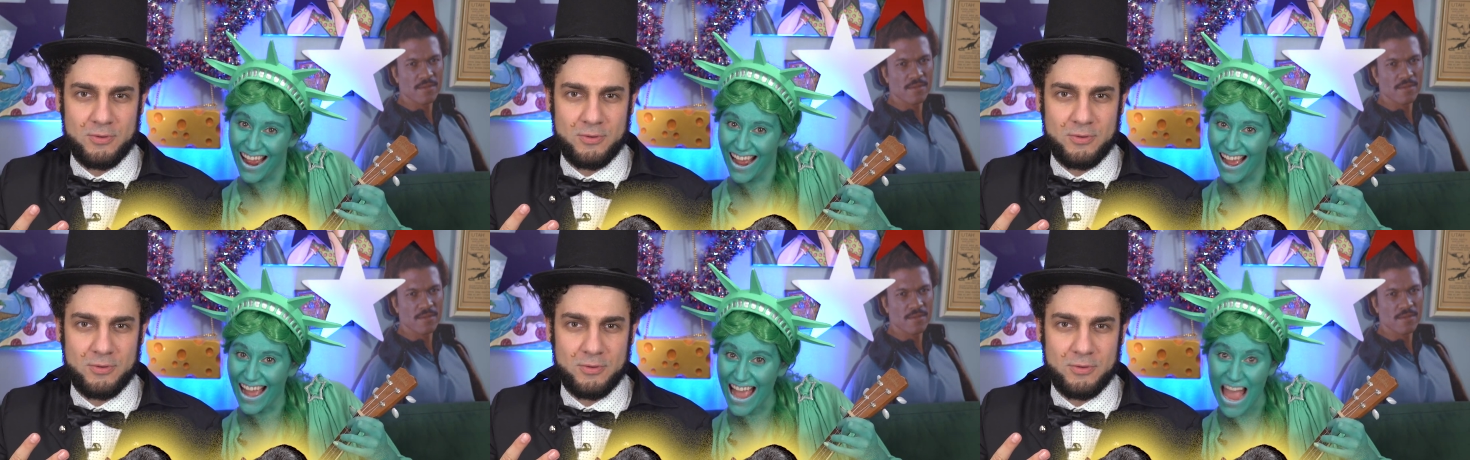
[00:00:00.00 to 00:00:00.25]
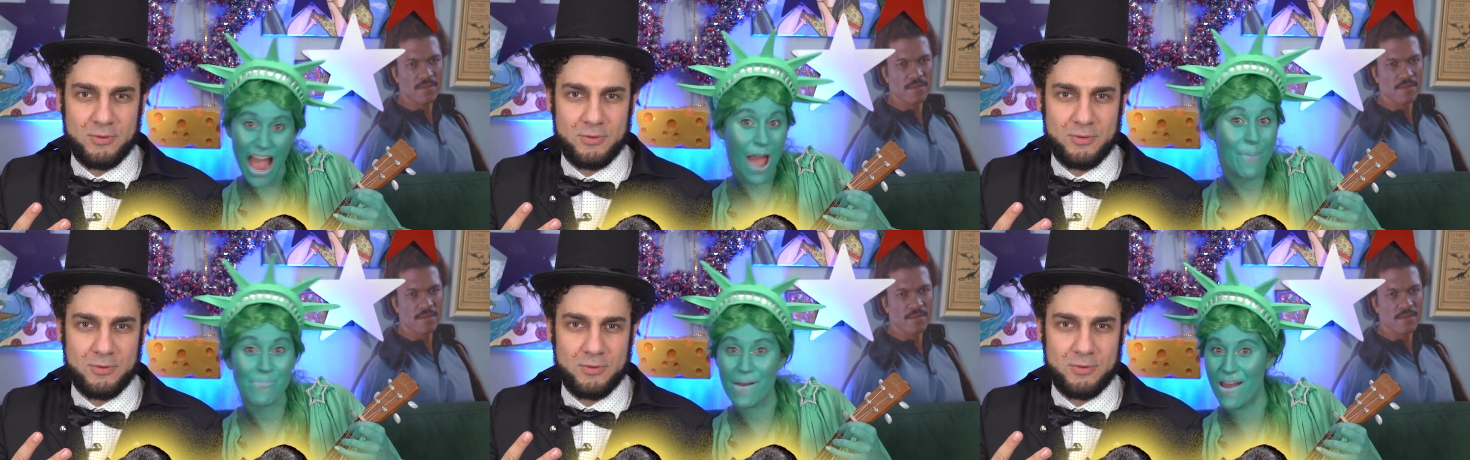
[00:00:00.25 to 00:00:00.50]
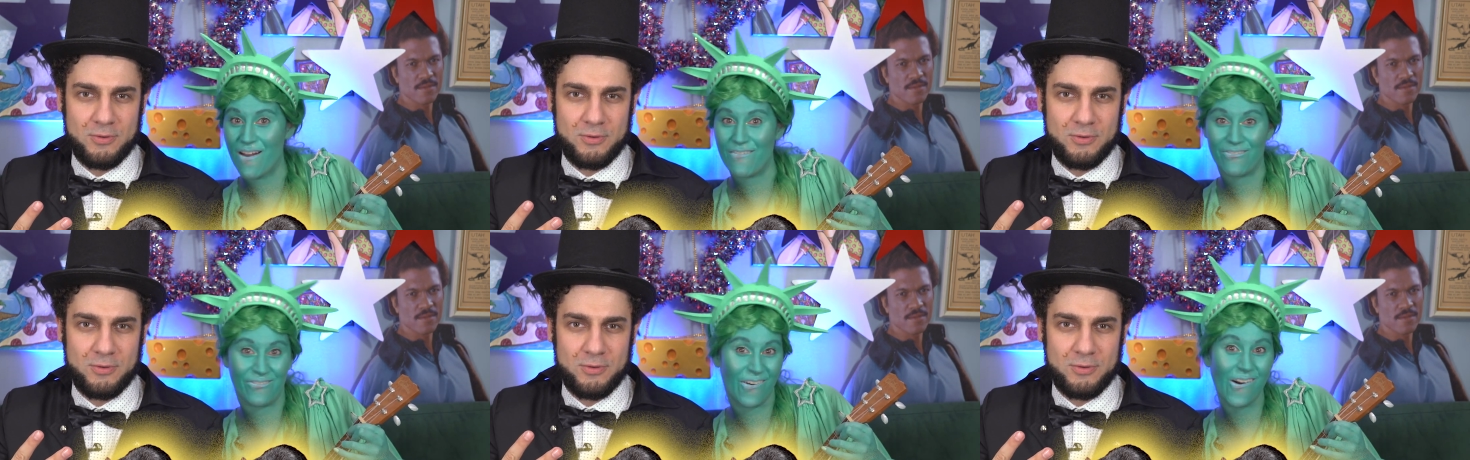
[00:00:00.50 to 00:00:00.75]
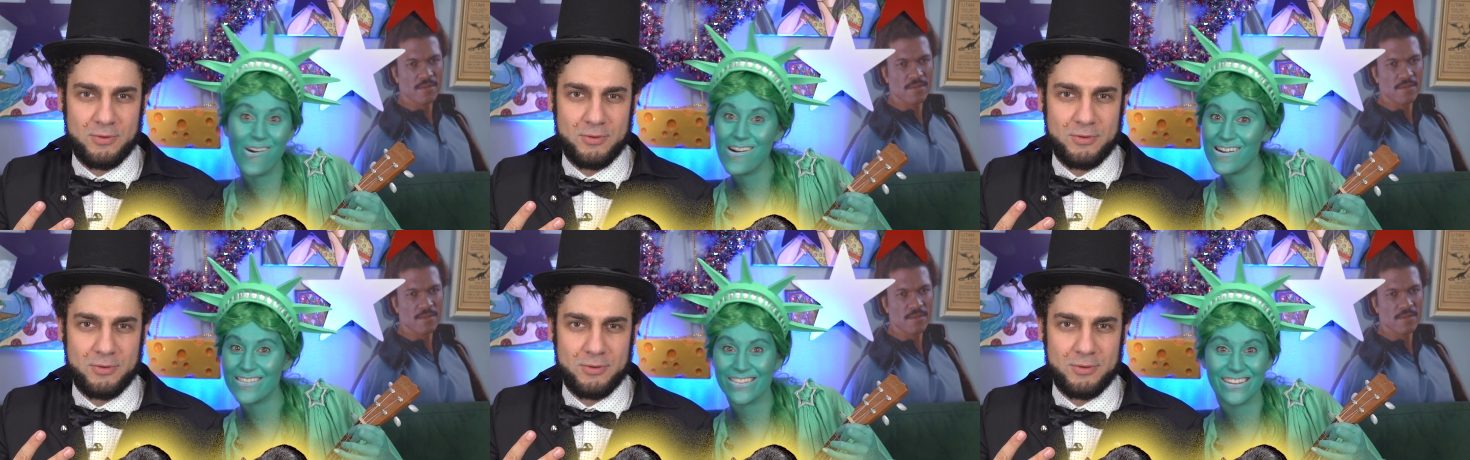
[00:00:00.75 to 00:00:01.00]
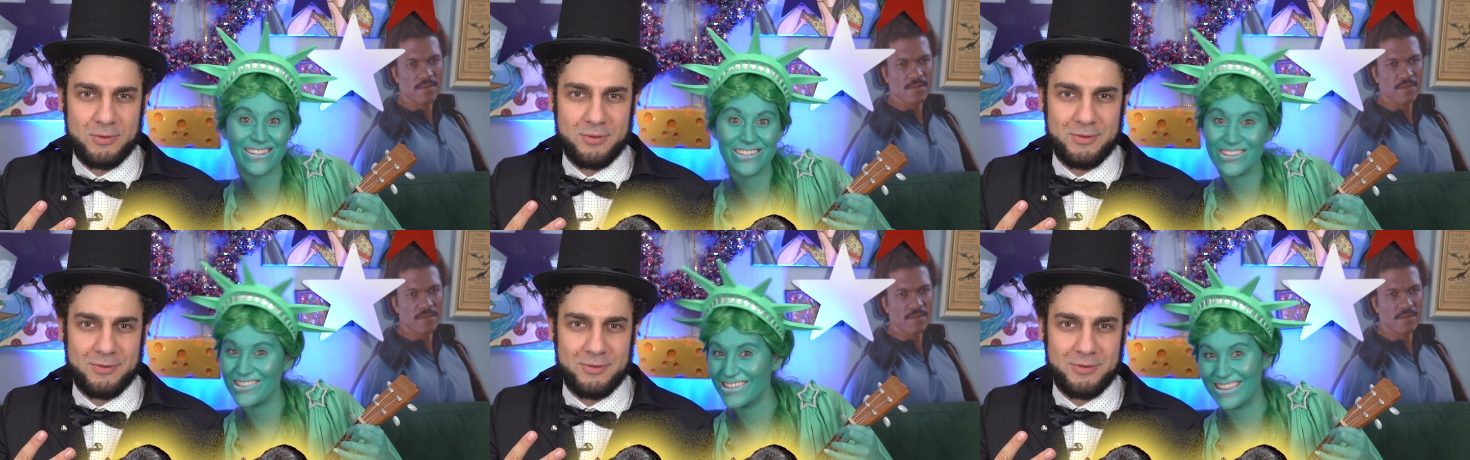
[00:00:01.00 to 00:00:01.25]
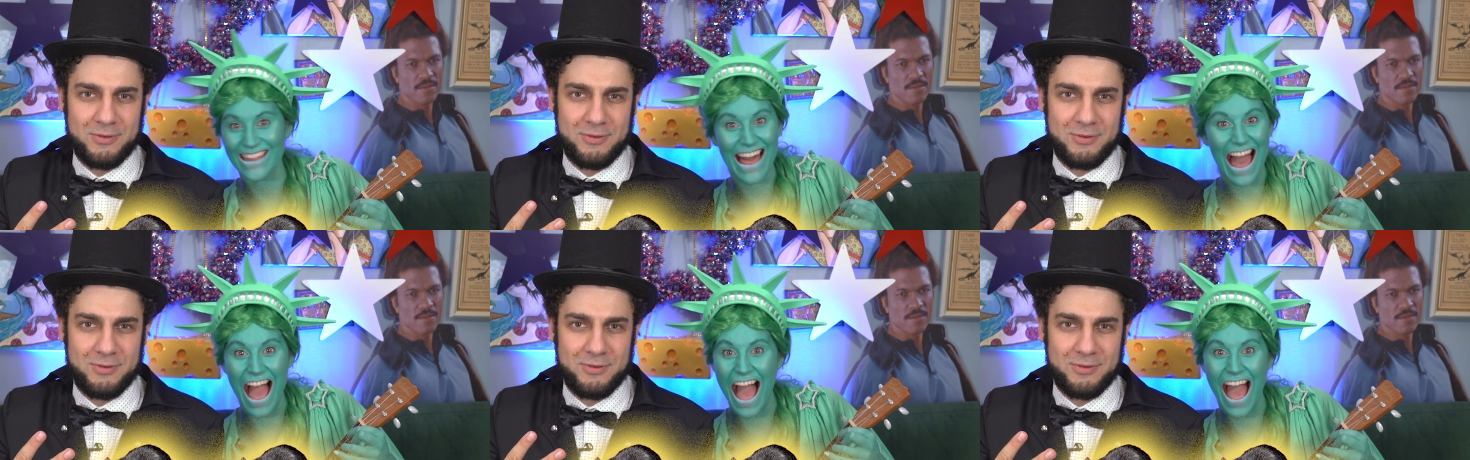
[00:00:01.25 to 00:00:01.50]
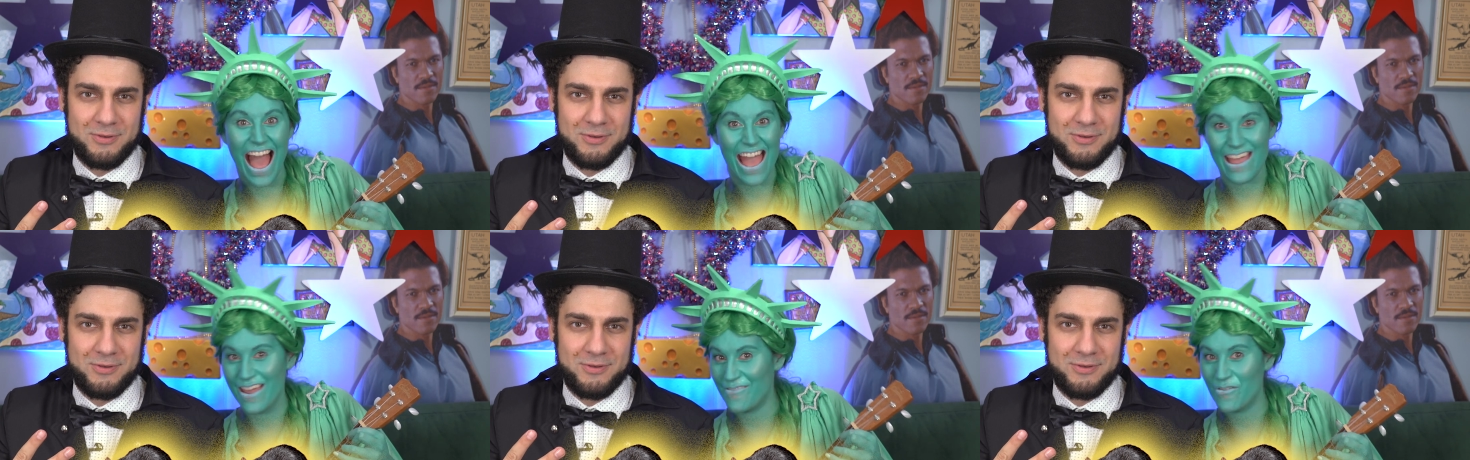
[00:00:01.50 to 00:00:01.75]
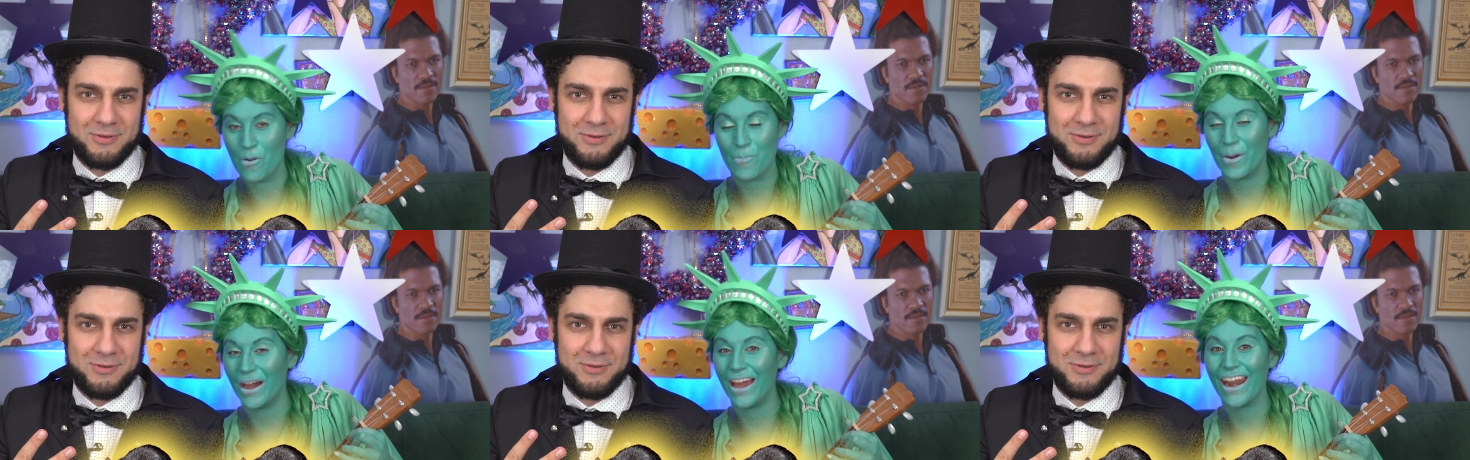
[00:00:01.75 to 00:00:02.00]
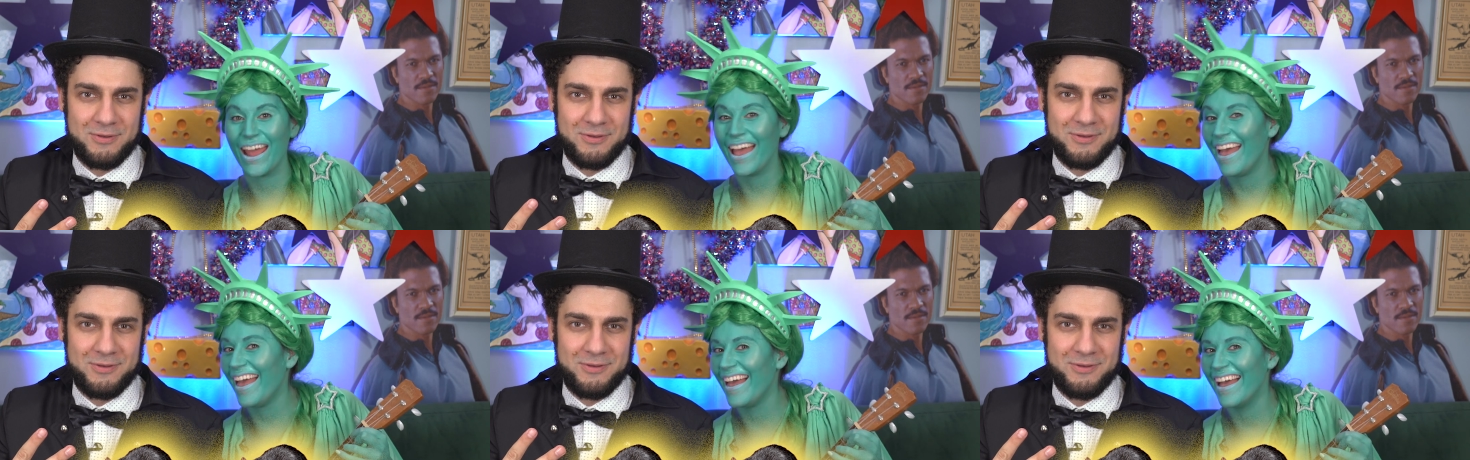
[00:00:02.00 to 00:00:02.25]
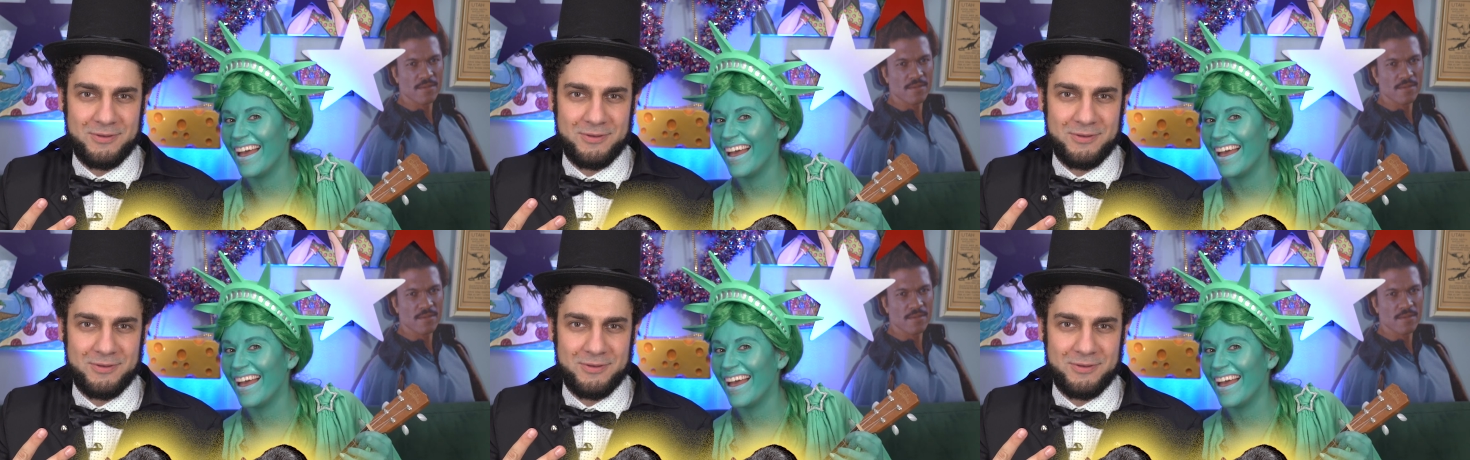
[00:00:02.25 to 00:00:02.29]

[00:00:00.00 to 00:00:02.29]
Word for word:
Speaker 1: Happy fourth of July, everybody.